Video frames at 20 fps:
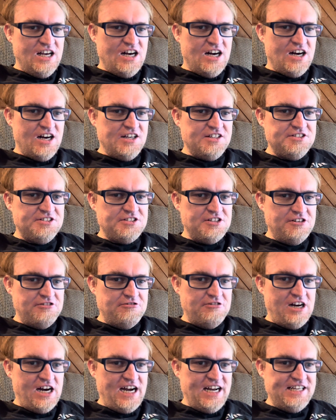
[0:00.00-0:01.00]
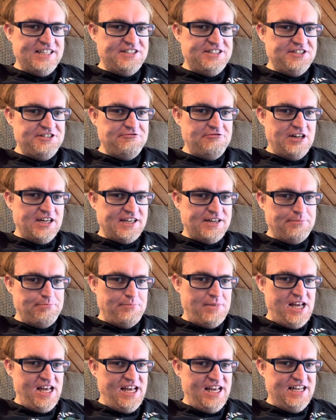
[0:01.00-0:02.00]
also, I do
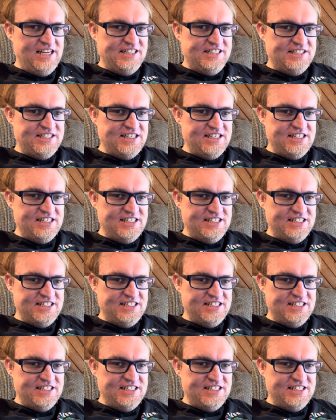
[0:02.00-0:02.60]
recommend